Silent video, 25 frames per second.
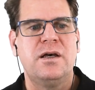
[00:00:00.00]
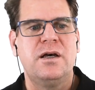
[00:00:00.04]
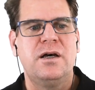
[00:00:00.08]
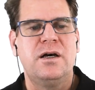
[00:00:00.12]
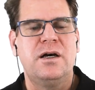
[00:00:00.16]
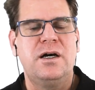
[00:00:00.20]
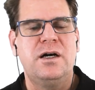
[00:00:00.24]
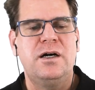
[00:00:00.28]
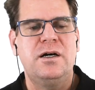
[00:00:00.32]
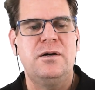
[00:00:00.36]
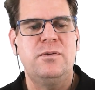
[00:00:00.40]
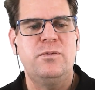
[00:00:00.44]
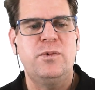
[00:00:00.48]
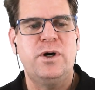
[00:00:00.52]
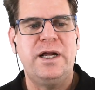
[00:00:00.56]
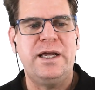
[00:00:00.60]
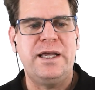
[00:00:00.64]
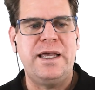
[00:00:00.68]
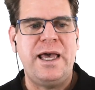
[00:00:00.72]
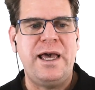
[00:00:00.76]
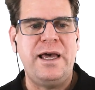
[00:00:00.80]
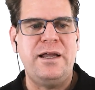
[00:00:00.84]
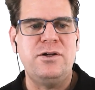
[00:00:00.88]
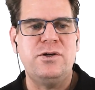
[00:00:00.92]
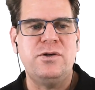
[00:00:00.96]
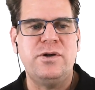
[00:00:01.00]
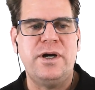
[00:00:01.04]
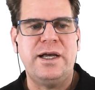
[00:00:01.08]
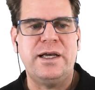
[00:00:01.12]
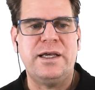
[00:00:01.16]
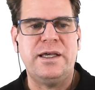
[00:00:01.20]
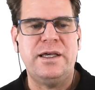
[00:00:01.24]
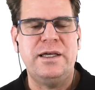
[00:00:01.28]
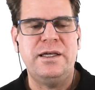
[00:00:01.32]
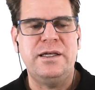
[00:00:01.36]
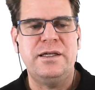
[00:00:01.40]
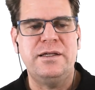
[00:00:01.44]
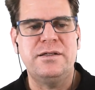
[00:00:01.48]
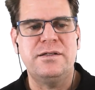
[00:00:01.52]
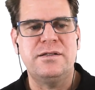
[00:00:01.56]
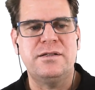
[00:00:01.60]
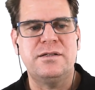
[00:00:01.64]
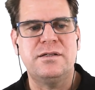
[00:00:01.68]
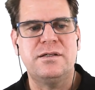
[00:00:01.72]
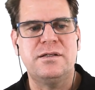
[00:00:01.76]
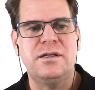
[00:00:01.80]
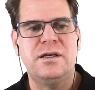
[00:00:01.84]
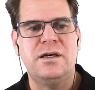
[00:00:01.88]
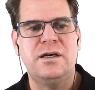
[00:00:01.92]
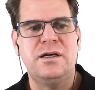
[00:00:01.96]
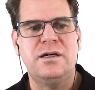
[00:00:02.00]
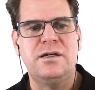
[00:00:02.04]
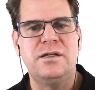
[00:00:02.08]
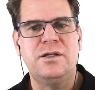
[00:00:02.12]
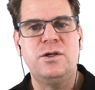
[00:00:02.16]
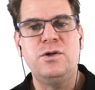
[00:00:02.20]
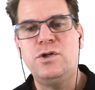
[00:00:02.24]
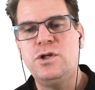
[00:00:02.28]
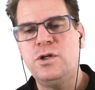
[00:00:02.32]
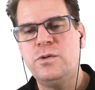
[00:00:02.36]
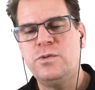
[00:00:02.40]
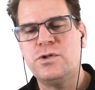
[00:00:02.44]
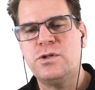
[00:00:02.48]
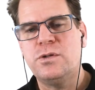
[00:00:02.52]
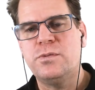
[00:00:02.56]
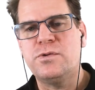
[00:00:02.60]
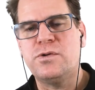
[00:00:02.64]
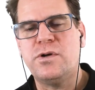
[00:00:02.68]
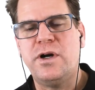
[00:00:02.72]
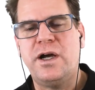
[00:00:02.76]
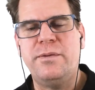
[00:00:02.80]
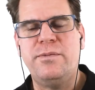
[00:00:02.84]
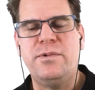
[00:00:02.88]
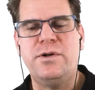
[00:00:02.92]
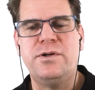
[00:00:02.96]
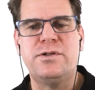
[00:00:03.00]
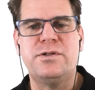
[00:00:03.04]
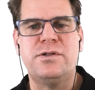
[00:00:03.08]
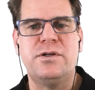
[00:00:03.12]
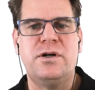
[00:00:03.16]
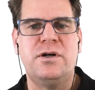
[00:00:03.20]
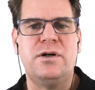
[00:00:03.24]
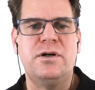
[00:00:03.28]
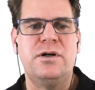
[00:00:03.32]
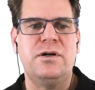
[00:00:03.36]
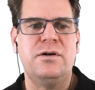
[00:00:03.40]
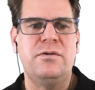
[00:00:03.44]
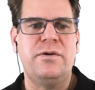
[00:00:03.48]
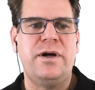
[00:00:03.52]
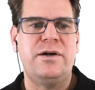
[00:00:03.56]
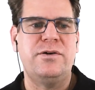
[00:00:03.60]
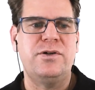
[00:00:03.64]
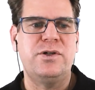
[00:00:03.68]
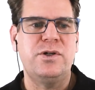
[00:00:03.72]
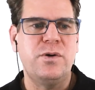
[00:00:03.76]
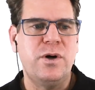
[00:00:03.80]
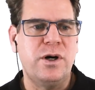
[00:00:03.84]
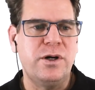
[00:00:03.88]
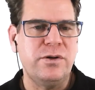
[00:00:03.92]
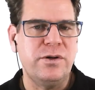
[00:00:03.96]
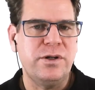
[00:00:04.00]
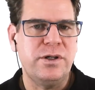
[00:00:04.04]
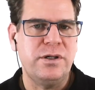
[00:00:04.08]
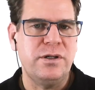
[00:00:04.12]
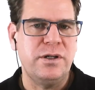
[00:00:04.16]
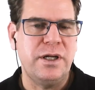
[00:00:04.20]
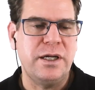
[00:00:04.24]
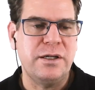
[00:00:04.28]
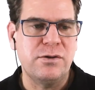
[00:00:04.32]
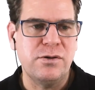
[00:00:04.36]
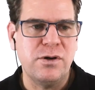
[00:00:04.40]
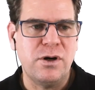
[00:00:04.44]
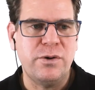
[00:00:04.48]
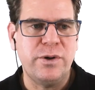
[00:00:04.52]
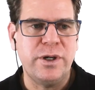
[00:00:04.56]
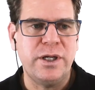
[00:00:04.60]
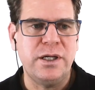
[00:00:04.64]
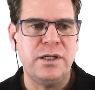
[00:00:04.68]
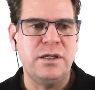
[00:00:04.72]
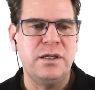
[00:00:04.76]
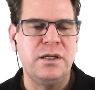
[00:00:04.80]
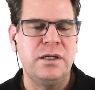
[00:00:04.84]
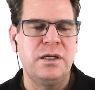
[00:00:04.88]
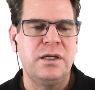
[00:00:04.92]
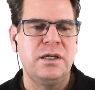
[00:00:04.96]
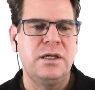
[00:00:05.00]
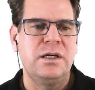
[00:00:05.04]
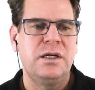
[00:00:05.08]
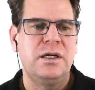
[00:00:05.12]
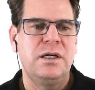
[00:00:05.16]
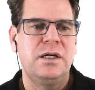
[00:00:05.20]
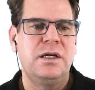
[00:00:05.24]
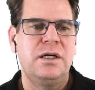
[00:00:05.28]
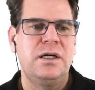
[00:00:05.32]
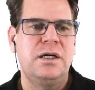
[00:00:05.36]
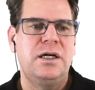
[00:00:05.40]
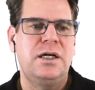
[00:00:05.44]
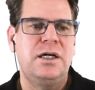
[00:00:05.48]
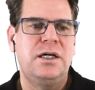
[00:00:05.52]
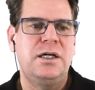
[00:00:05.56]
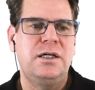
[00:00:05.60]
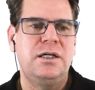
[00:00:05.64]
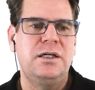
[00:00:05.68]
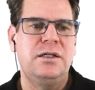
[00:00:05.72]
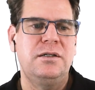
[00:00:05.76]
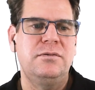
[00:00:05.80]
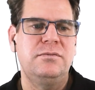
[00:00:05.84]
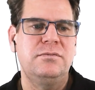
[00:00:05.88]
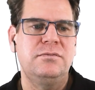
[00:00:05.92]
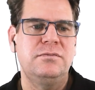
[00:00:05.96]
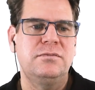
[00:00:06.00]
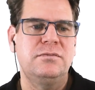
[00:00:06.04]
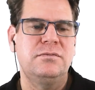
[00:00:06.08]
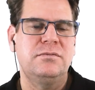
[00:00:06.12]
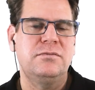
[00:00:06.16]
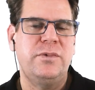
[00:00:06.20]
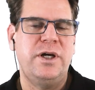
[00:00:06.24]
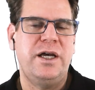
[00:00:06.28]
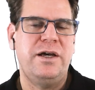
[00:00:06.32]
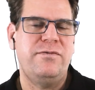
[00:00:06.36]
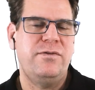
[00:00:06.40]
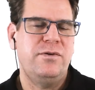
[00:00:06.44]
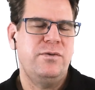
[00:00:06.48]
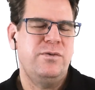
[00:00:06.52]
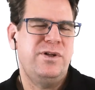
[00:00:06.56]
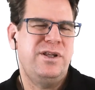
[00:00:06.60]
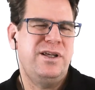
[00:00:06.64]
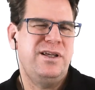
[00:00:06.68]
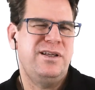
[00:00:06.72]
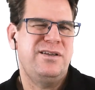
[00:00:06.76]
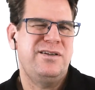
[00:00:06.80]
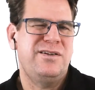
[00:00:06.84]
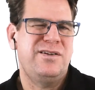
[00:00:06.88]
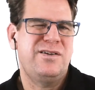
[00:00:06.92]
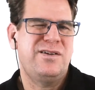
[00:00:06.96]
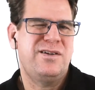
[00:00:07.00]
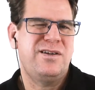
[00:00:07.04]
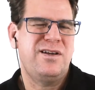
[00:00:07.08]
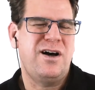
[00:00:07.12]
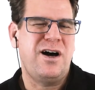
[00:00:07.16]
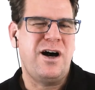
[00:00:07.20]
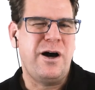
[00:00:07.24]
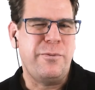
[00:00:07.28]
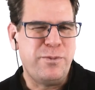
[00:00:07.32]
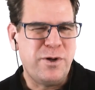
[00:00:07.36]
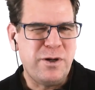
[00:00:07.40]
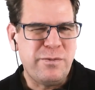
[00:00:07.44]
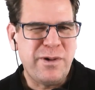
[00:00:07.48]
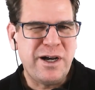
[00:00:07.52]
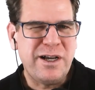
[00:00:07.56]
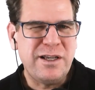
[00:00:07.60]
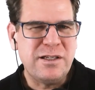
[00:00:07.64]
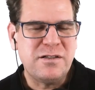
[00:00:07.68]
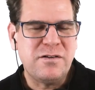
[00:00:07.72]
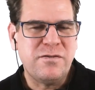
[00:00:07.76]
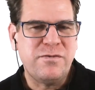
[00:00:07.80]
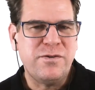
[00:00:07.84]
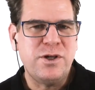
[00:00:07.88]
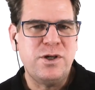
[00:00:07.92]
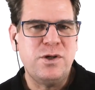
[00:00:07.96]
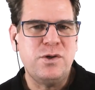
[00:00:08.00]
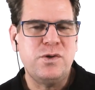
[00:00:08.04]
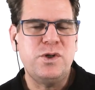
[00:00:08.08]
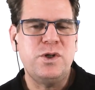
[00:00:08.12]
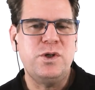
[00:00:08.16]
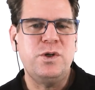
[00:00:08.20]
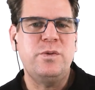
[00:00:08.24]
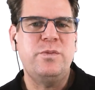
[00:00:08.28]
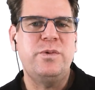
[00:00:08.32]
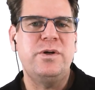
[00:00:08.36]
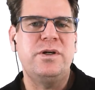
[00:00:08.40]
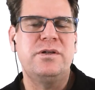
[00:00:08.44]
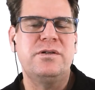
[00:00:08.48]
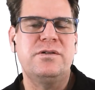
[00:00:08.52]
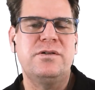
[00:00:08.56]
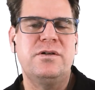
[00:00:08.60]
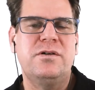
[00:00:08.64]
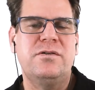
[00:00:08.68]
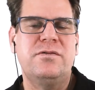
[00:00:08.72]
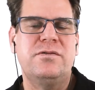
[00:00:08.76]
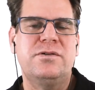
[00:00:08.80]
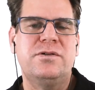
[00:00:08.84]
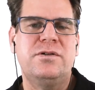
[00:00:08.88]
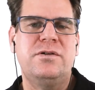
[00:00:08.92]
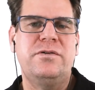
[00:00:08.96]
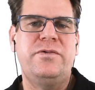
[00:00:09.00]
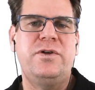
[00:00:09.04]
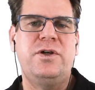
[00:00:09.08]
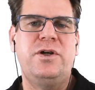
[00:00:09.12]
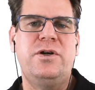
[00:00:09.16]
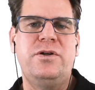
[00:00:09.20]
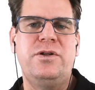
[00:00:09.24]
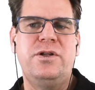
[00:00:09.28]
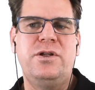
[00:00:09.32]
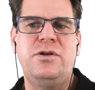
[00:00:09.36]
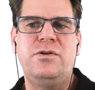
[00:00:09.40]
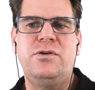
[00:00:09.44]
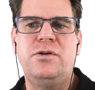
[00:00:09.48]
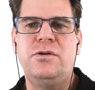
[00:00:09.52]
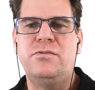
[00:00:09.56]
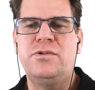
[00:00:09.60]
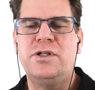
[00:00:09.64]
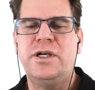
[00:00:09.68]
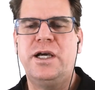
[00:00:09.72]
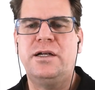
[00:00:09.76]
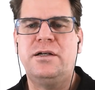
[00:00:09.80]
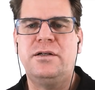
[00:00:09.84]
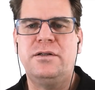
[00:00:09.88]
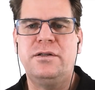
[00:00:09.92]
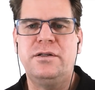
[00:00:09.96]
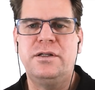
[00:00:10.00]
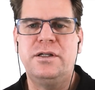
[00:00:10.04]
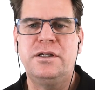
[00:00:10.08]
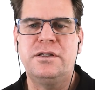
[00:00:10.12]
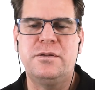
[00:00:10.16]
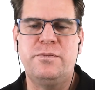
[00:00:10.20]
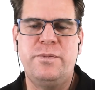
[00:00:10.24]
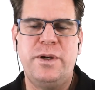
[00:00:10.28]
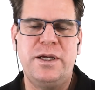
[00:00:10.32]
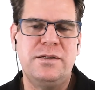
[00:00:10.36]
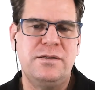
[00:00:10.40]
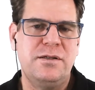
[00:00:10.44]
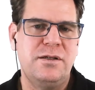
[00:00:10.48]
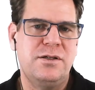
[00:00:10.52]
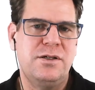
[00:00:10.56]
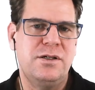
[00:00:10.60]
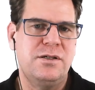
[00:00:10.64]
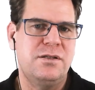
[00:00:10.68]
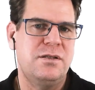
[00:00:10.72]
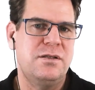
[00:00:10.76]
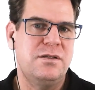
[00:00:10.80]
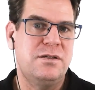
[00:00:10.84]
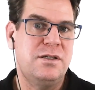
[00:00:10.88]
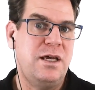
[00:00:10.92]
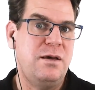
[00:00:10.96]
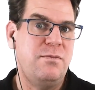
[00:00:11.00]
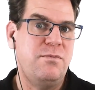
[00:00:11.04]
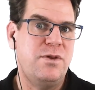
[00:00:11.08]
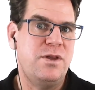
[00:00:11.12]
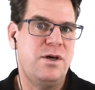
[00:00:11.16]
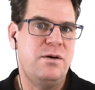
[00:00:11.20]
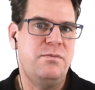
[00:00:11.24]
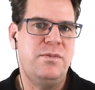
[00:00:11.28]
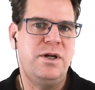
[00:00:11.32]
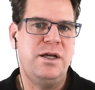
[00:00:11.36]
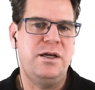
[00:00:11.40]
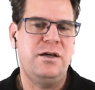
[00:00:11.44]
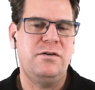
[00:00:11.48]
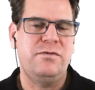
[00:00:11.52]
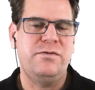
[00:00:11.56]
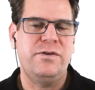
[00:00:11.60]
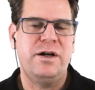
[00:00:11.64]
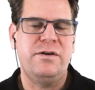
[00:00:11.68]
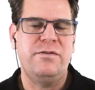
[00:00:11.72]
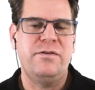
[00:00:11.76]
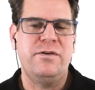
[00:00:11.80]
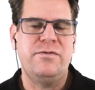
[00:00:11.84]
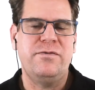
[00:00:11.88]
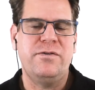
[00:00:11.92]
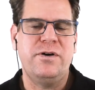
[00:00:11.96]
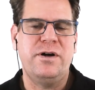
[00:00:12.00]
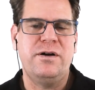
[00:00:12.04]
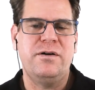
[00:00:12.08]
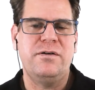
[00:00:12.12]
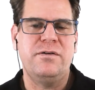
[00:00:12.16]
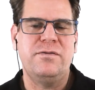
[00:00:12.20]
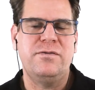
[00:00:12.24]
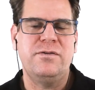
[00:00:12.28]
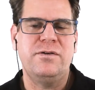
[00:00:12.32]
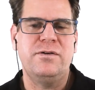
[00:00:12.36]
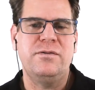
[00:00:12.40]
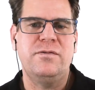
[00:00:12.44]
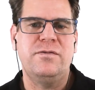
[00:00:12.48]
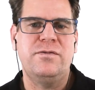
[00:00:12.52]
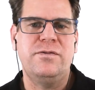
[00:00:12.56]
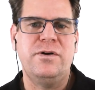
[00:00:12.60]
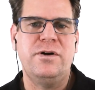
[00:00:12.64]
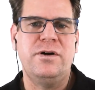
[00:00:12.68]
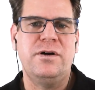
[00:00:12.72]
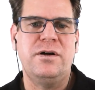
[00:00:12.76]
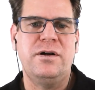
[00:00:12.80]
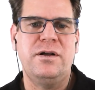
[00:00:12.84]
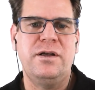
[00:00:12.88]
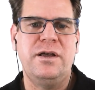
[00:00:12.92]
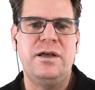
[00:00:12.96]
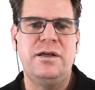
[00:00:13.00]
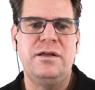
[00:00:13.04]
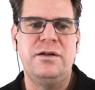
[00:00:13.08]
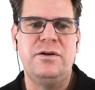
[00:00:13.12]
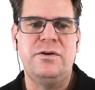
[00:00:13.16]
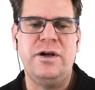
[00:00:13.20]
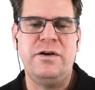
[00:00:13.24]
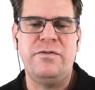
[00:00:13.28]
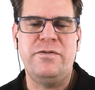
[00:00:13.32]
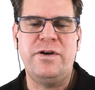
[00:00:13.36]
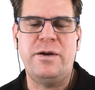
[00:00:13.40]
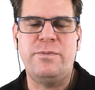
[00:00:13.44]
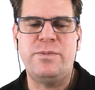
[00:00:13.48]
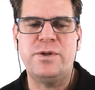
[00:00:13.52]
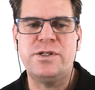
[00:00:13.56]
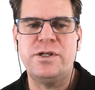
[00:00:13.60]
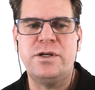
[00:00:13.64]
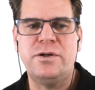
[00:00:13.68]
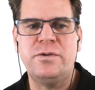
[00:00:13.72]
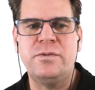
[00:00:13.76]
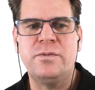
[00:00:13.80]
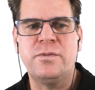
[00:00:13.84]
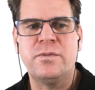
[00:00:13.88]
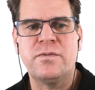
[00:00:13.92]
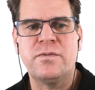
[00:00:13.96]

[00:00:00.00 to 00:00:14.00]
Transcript: What I can track is YouTube subscribers are around 200 and growing. We haven't really optimized for YouTube, so if you go to the YouTube channel, it's basically just the same thumbnail for every episode.